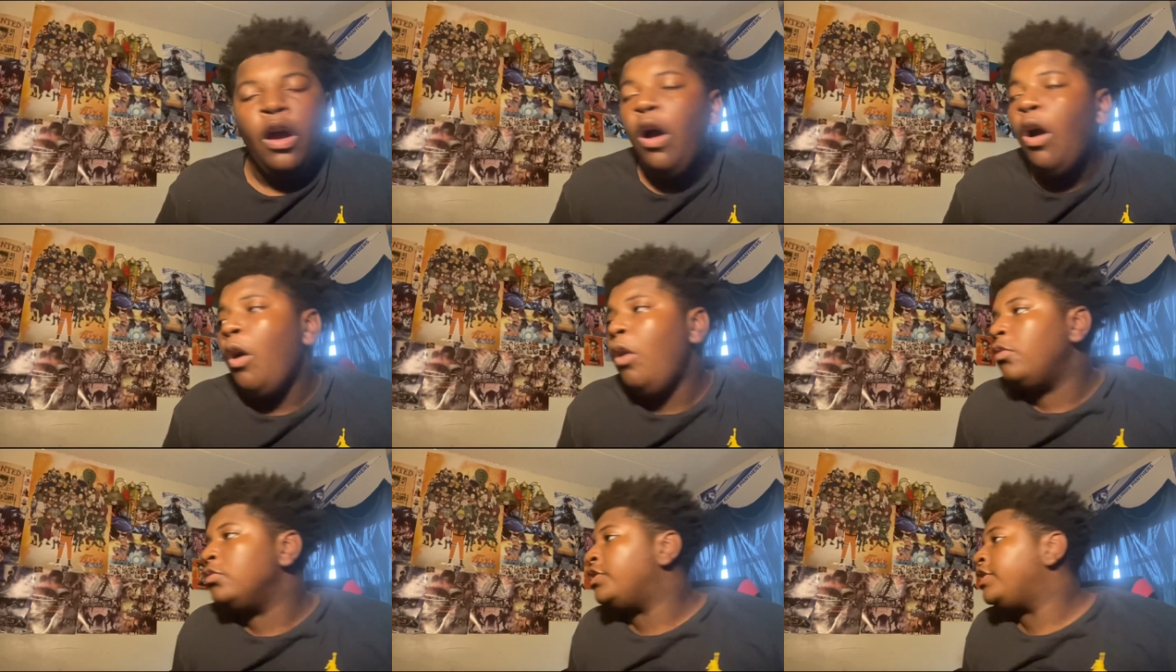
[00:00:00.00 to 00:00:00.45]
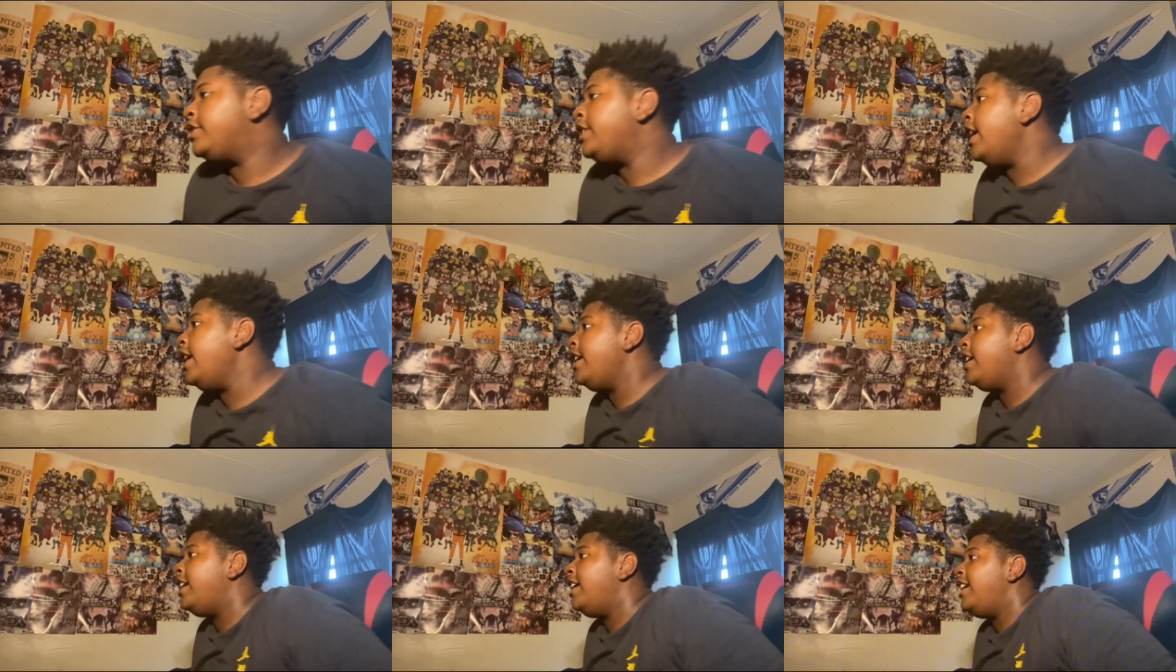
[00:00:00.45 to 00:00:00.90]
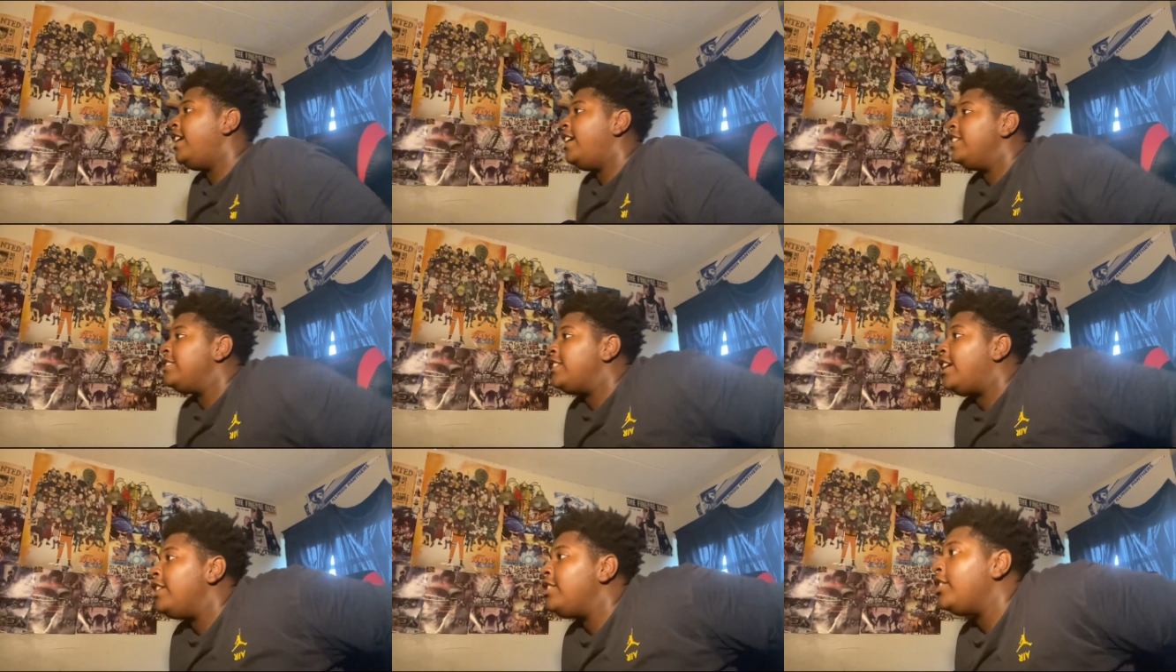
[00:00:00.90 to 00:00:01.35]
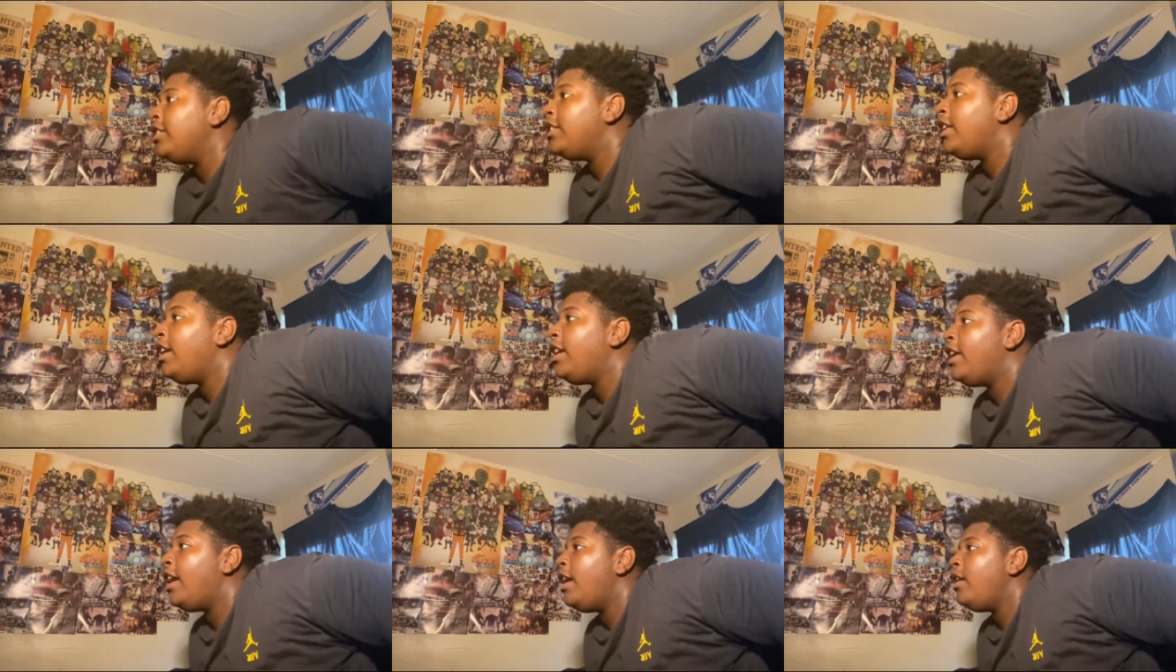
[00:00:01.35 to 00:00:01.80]
Oh, shit, cuz. I thought they
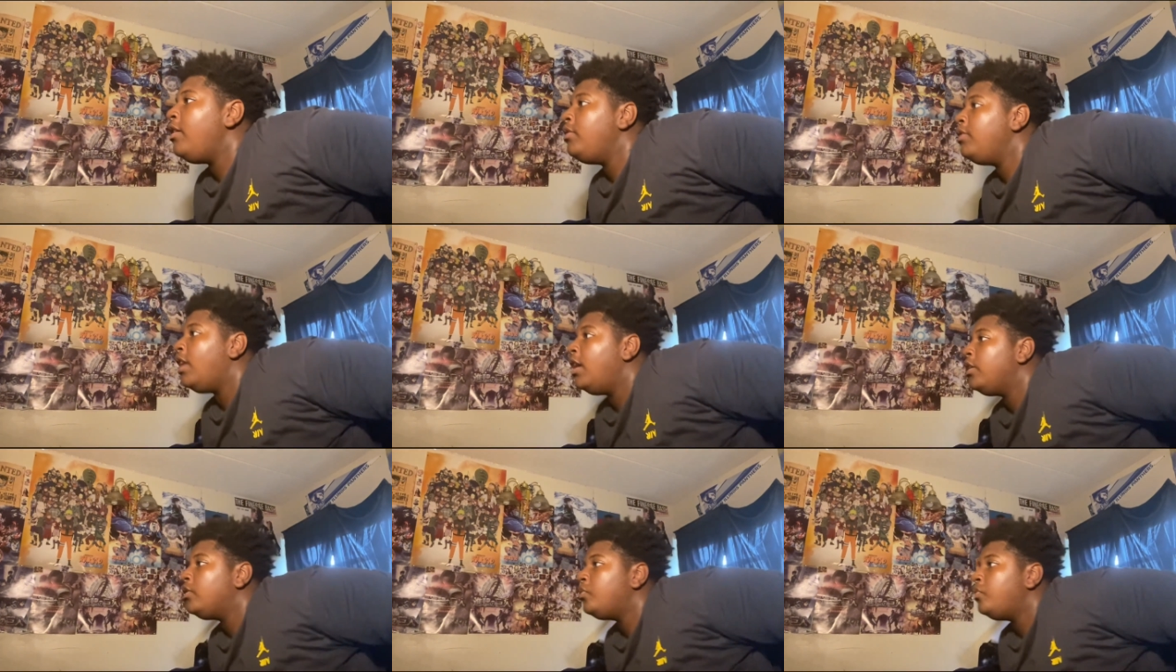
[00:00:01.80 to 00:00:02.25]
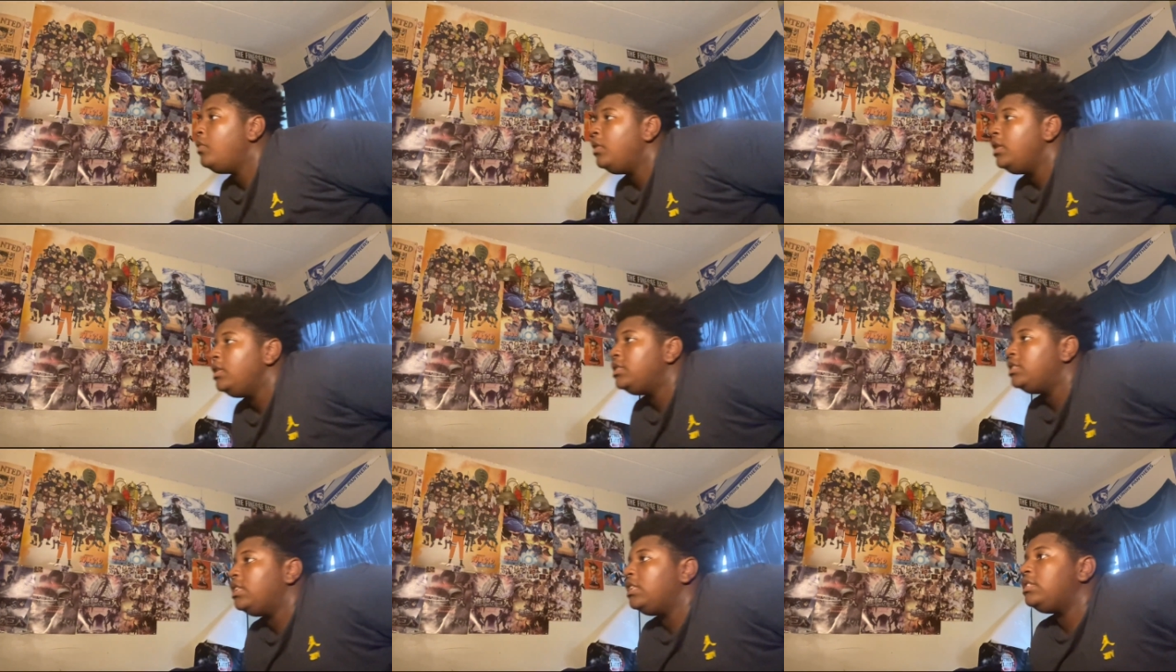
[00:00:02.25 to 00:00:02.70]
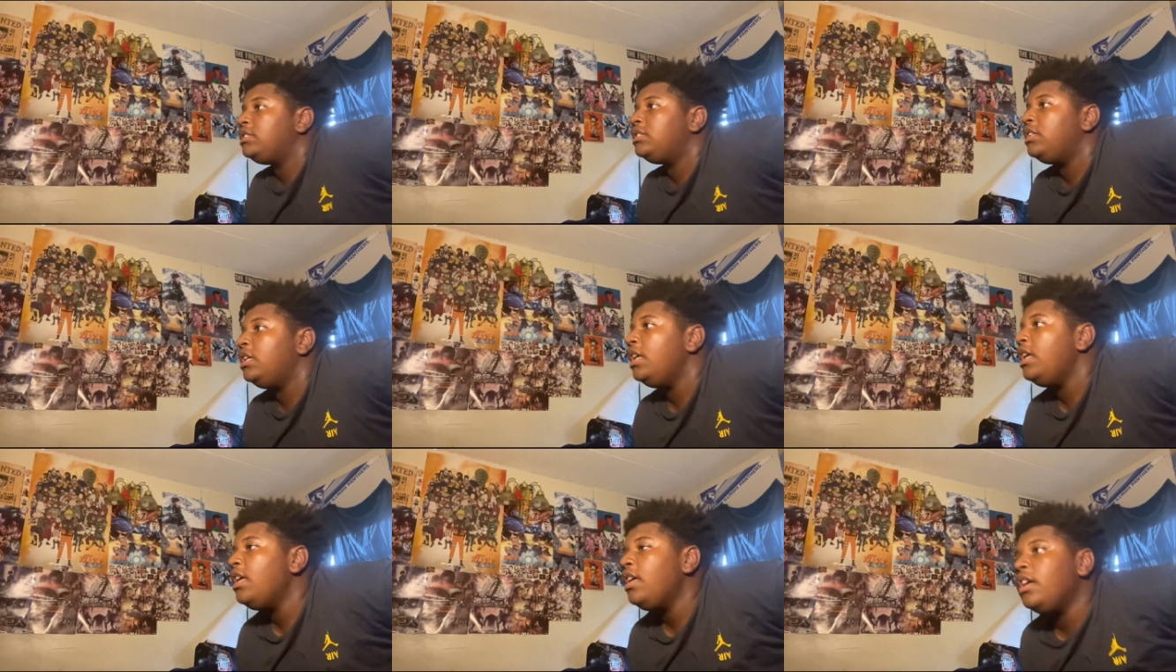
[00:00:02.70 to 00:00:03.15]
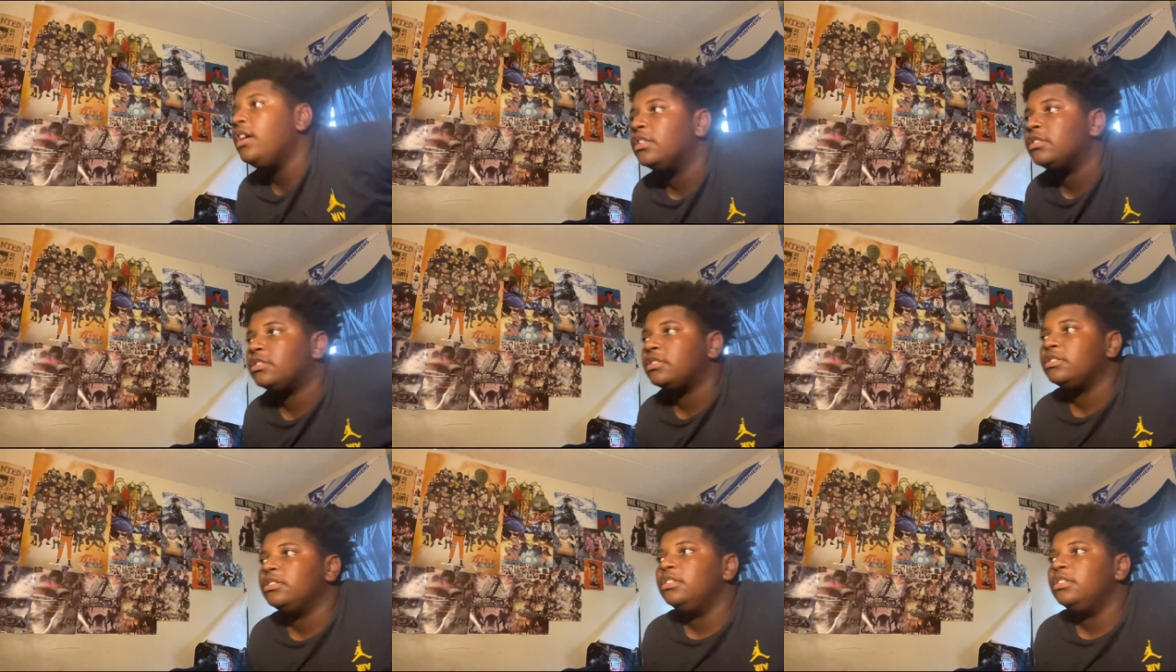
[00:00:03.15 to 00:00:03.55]
gave you like 26 years.